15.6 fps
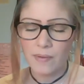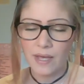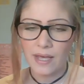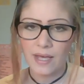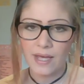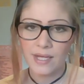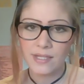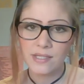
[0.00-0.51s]

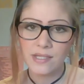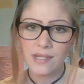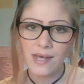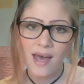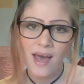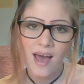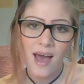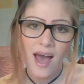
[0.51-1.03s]
and
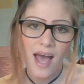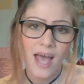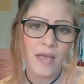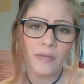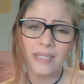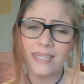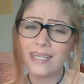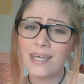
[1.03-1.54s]

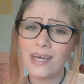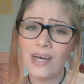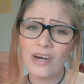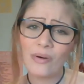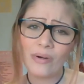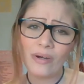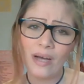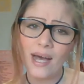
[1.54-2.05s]
I'm a
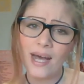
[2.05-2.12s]
Leo.